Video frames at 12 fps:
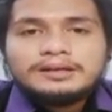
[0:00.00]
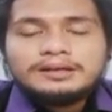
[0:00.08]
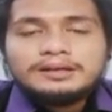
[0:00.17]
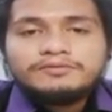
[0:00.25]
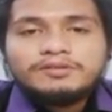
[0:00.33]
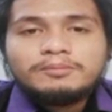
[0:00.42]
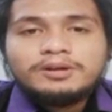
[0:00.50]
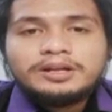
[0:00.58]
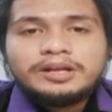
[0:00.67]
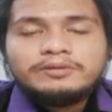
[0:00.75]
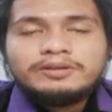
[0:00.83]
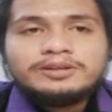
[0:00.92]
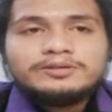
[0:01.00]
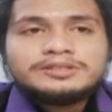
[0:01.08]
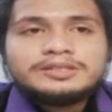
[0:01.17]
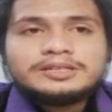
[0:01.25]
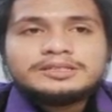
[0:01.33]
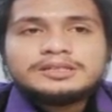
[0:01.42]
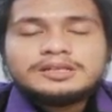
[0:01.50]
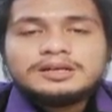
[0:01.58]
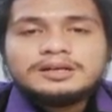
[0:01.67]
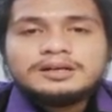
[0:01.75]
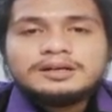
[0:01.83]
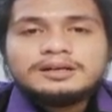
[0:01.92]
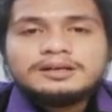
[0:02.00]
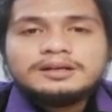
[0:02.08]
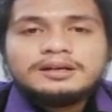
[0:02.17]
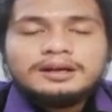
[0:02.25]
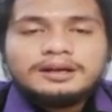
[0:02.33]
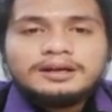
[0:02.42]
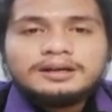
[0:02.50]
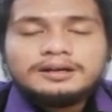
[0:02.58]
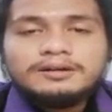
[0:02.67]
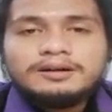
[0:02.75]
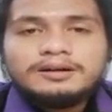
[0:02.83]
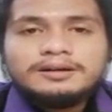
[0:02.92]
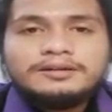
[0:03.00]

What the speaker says: formula that we use is fail